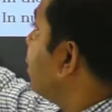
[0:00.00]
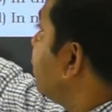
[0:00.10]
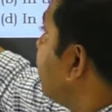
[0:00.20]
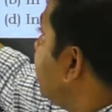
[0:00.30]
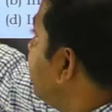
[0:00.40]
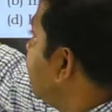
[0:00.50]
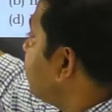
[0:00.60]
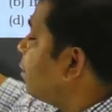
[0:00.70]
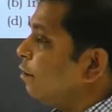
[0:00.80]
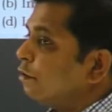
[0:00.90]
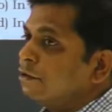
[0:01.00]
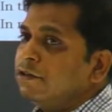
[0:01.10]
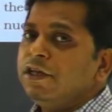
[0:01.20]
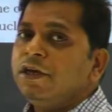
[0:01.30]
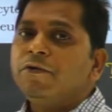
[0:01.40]
here the
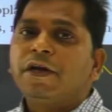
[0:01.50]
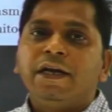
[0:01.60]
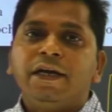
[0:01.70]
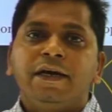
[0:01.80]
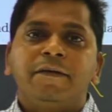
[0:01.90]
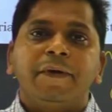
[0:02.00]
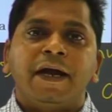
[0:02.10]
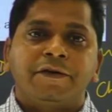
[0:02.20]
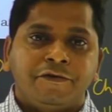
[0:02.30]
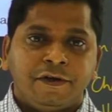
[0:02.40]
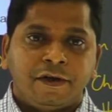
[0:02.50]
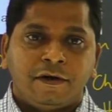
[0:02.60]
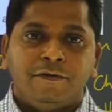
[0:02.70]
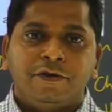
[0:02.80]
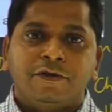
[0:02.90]
nuclear material,
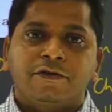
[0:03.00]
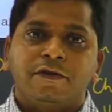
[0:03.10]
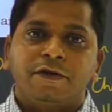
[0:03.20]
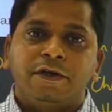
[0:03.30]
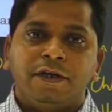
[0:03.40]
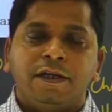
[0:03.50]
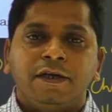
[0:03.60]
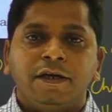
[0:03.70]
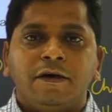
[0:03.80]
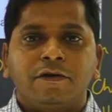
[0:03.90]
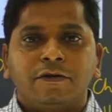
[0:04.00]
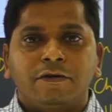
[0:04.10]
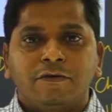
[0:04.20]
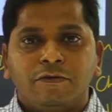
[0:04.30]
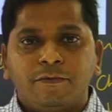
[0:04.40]
which is the DNA or the
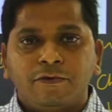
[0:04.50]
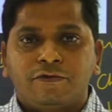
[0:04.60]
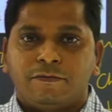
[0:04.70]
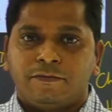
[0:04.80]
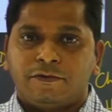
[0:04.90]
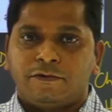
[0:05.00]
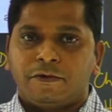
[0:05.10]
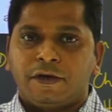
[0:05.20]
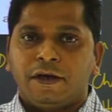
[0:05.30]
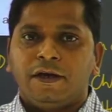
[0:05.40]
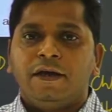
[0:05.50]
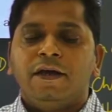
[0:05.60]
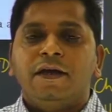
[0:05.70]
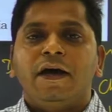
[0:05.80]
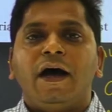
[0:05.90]
chromosomes, okay,
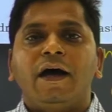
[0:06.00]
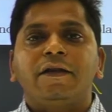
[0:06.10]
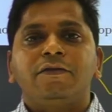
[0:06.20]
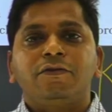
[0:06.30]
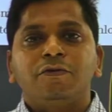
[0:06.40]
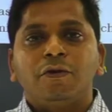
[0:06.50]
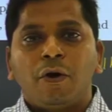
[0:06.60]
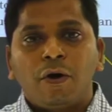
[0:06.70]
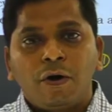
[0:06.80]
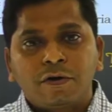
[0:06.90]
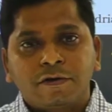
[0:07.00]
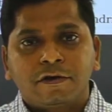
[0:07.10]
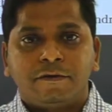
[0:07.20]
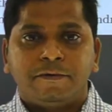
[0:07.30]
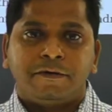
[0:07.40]
are not
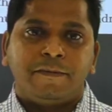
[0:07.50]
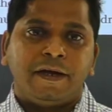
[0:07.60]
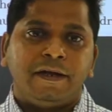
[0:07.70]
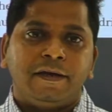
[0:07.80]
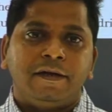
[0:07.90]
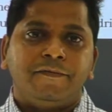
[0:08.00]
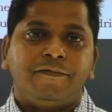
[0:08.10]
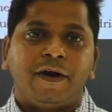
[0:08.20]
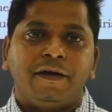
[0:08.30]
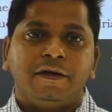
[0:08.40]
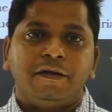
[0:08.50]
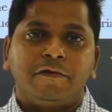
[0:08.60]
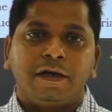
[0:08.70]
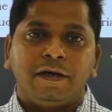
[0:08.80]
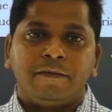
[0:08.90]
covered by a defined
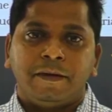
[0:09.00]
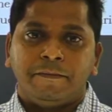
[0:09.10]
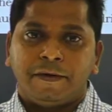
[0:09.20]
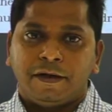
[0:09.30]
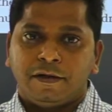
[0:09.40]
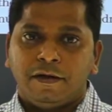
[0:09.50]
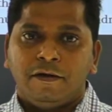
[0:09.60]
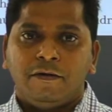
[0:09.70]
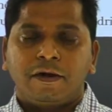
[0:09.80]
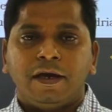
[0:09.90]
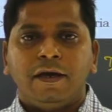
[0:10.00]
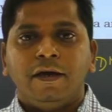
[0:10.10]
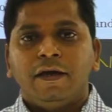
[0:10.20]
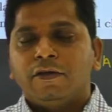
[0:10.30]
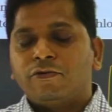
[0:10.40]
nuclear membrane. Okay.
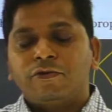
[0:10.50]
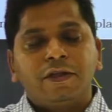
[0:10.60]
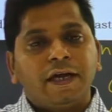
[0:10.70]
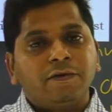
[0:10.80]
So, they do